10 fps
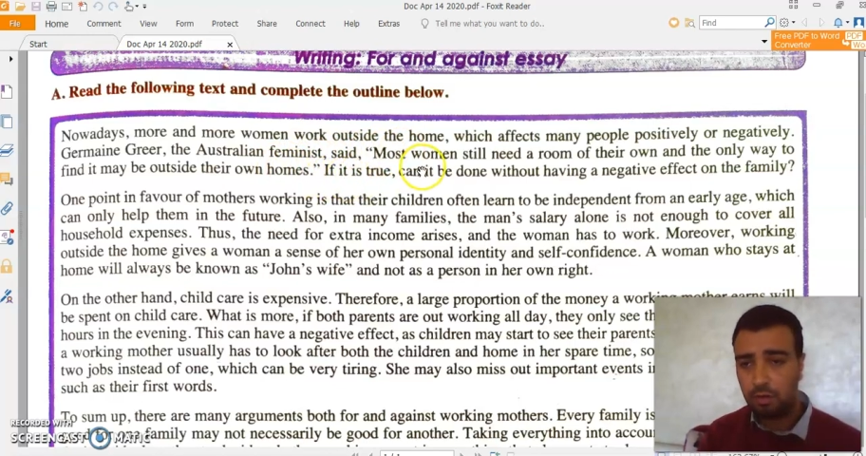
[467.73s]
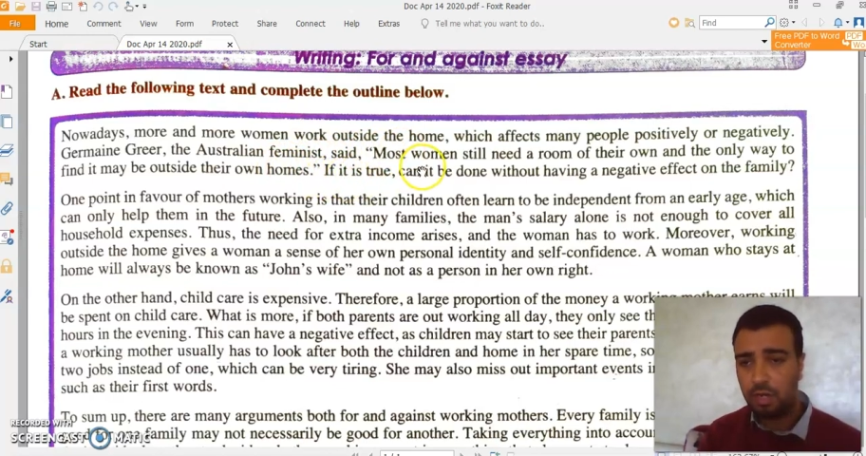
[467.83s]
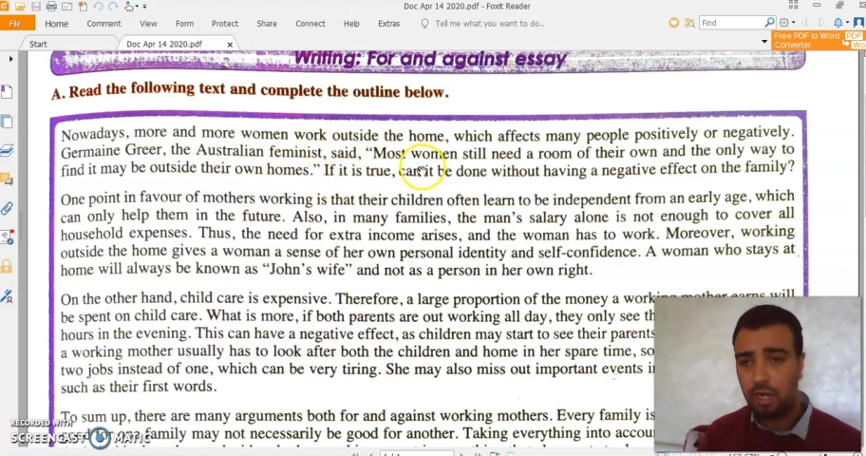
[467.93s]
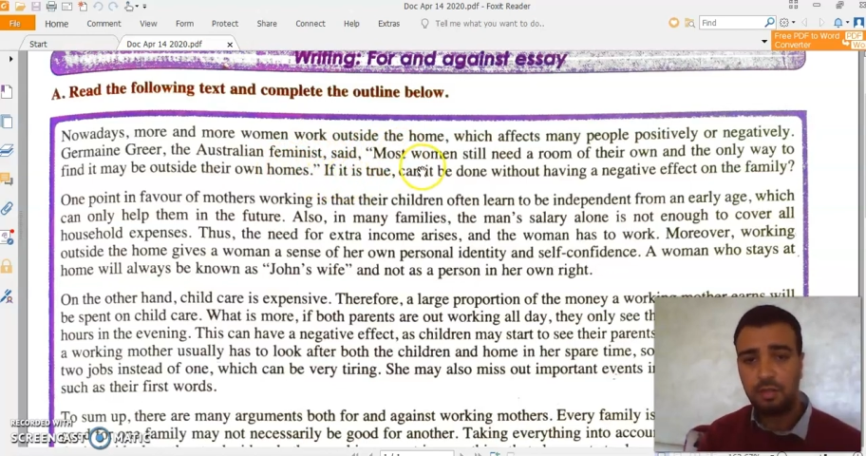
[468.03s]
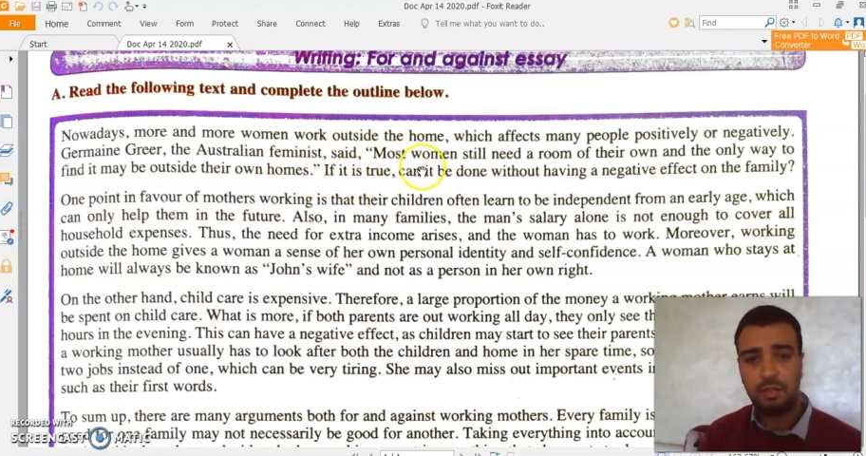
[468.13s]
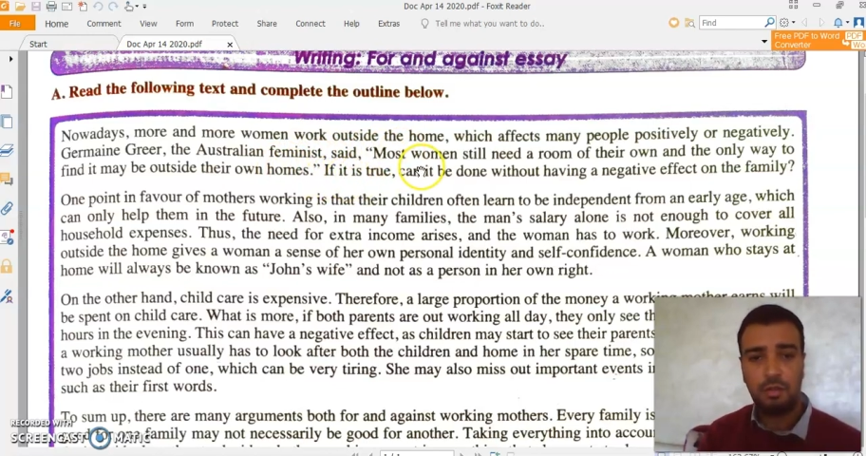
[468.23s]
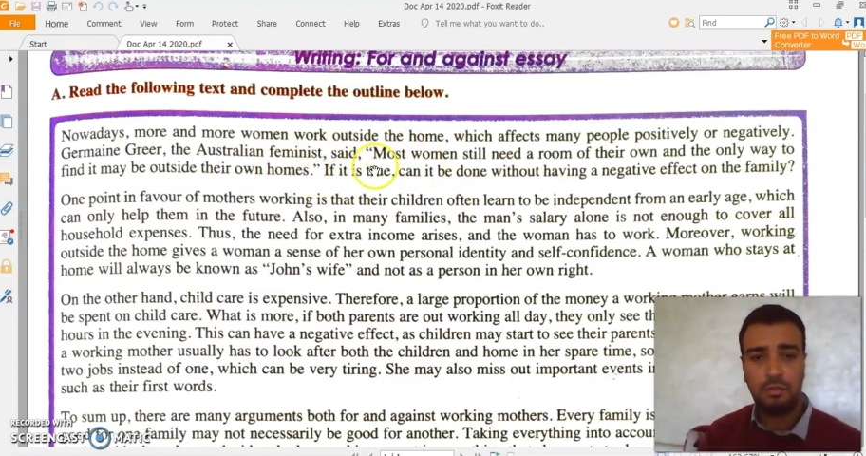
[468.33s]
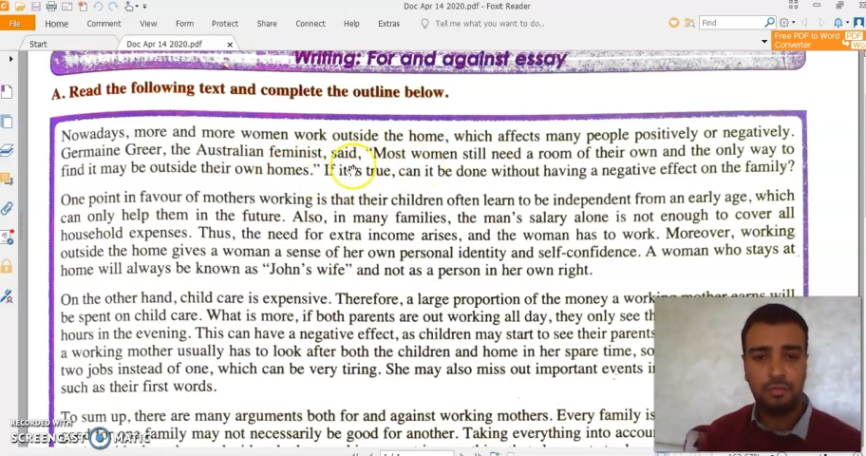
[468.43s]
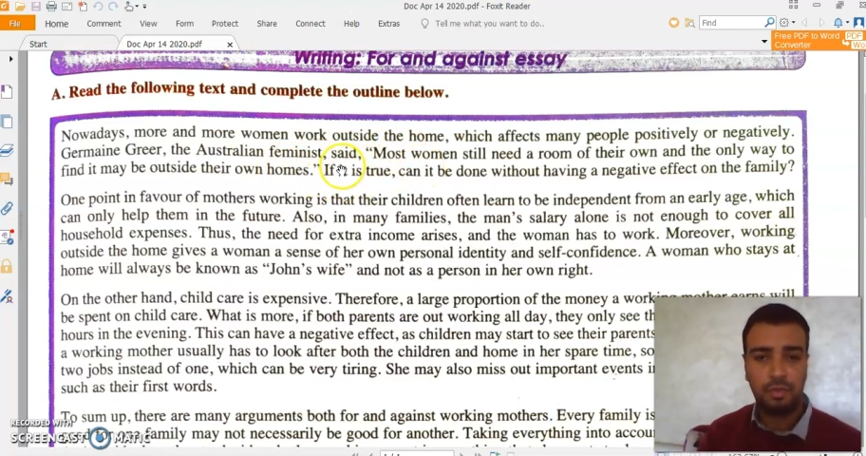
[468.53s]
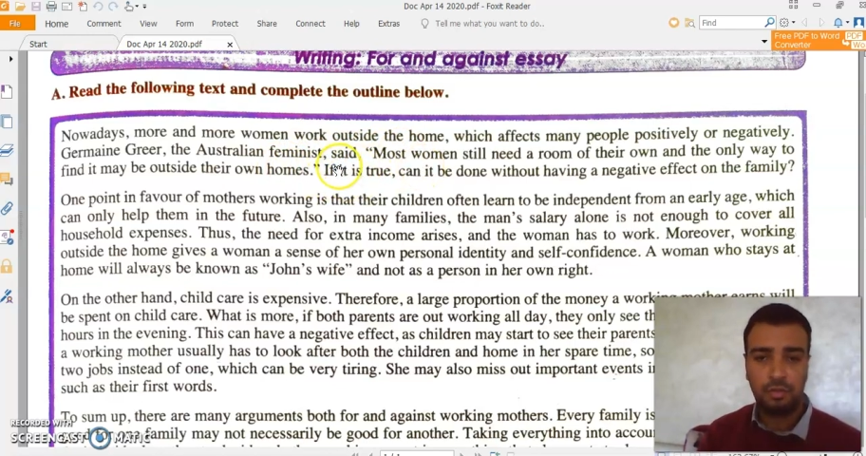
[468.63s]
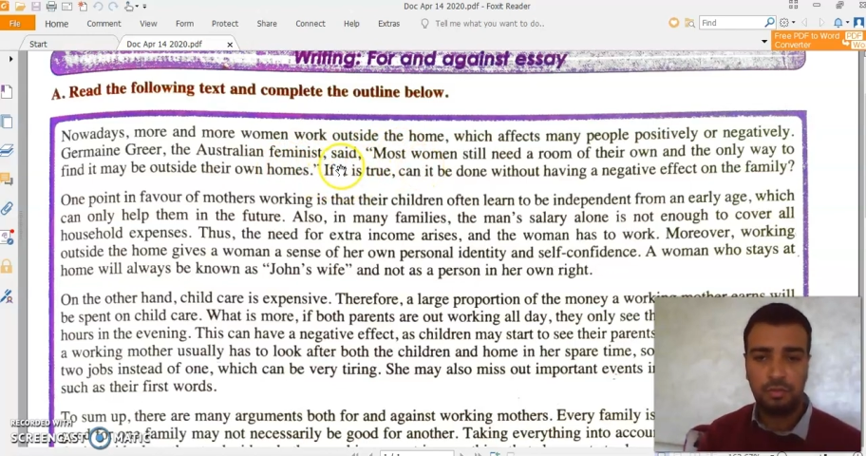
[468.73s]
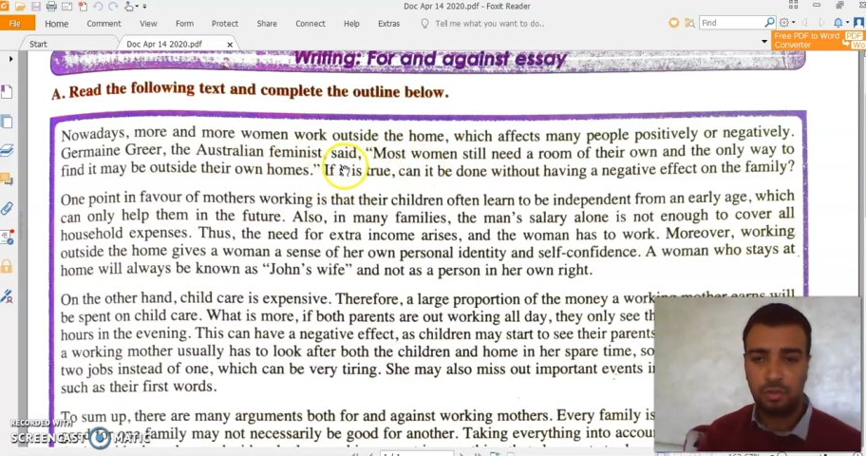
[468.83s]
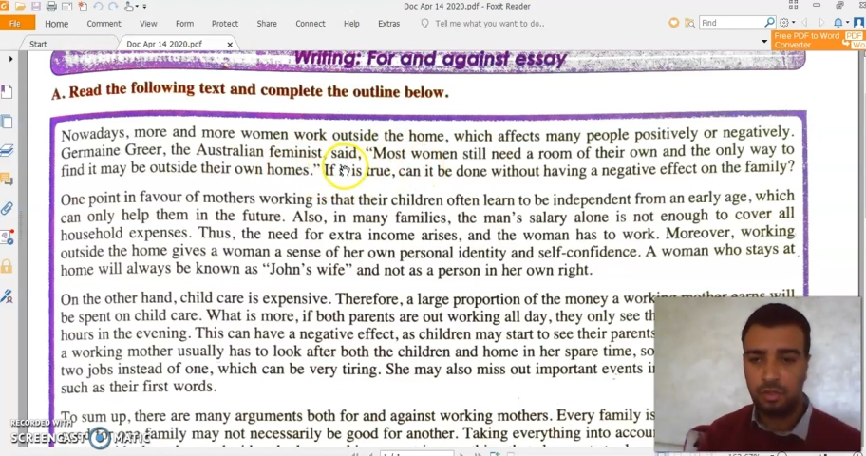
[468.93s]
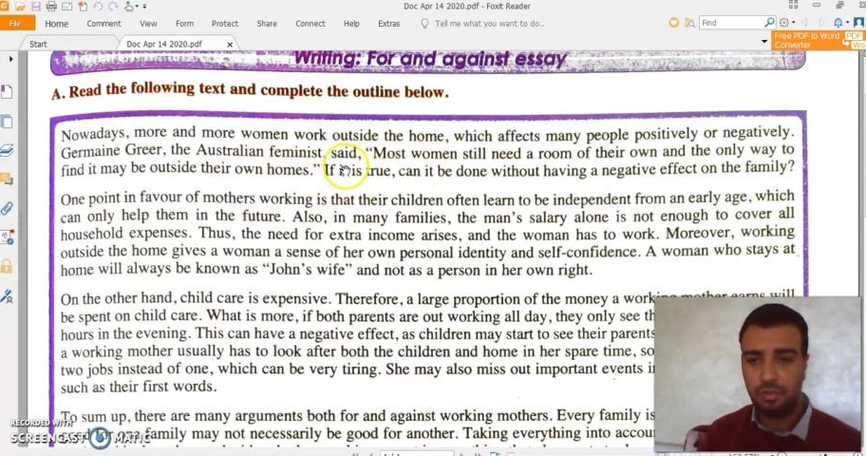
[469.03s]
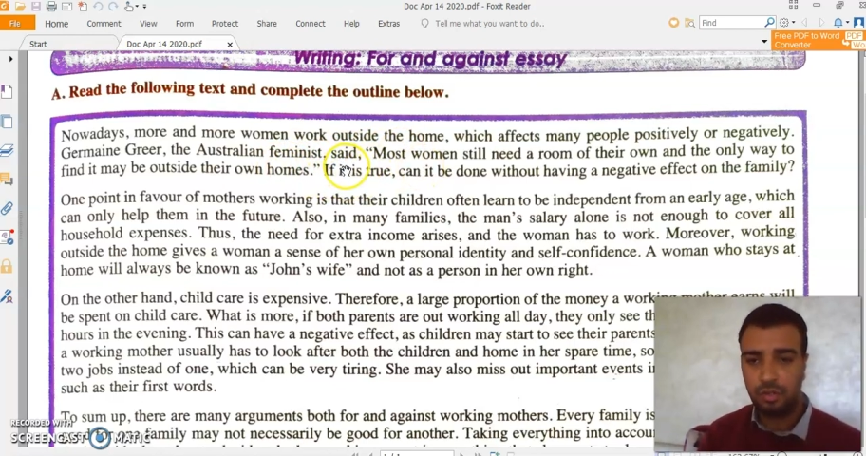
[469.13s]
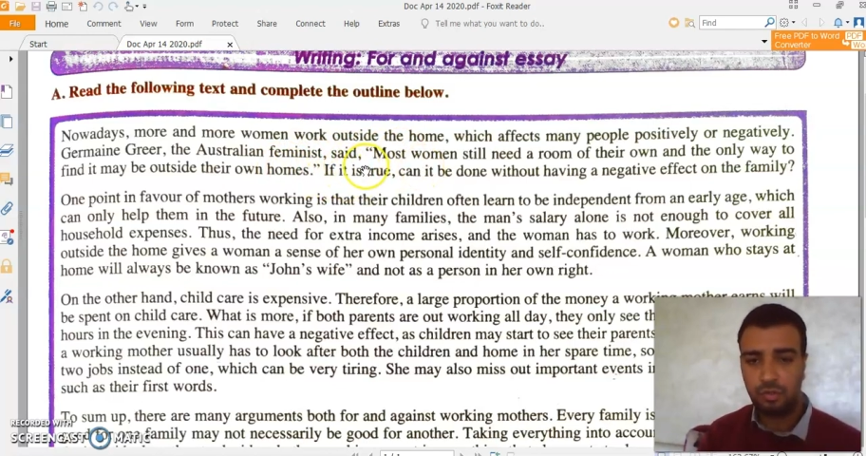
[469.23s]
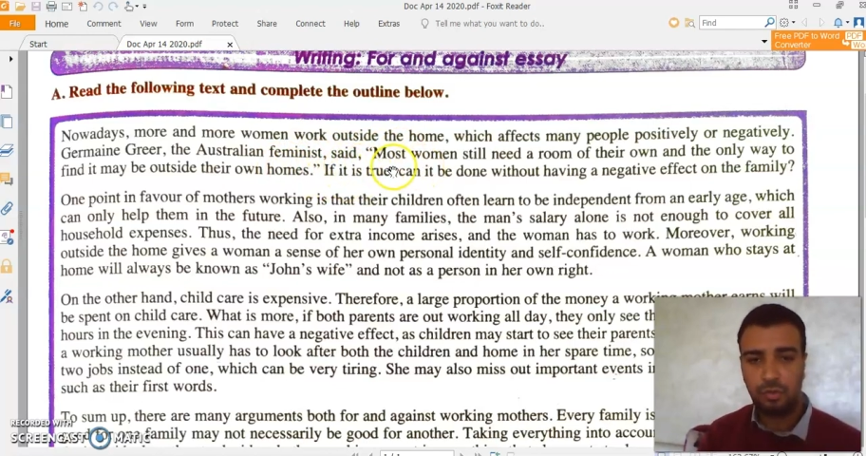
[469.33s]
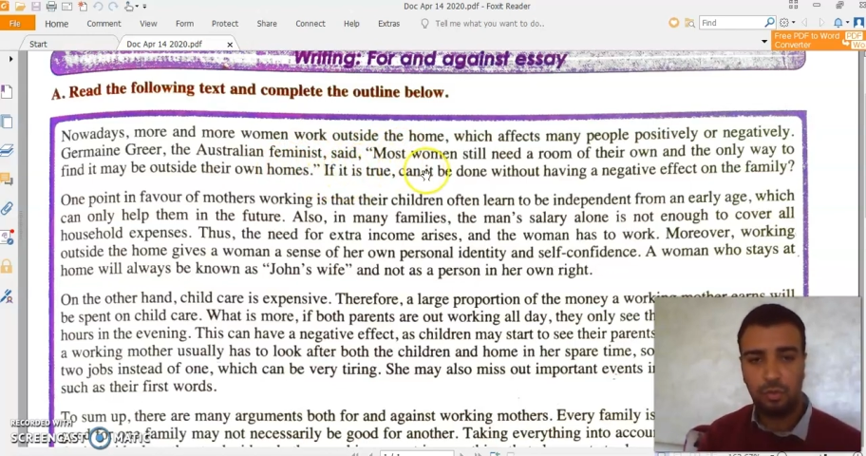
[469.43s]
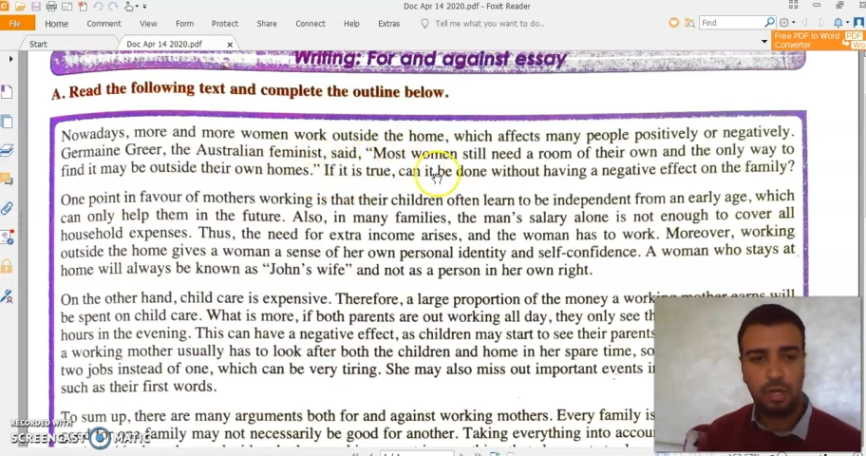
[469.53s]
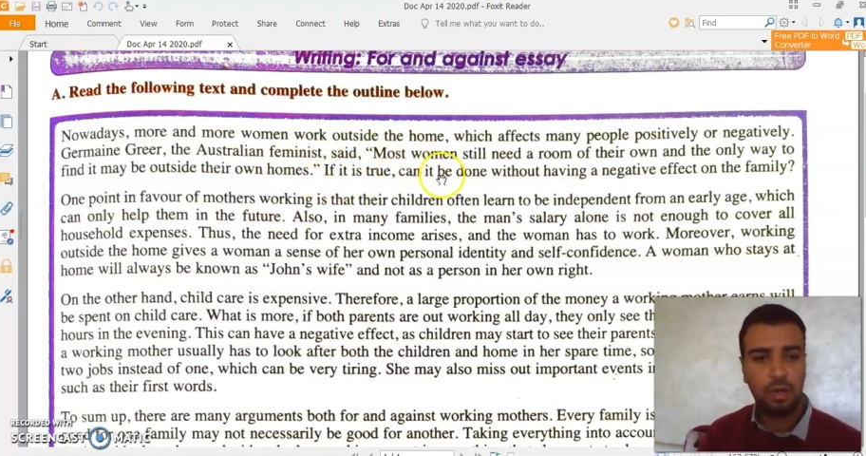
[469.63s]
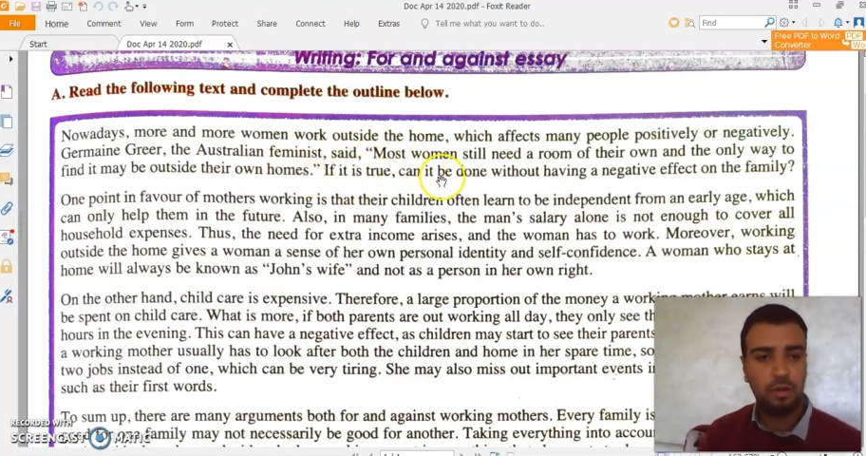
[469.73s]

Okay, so for the first one,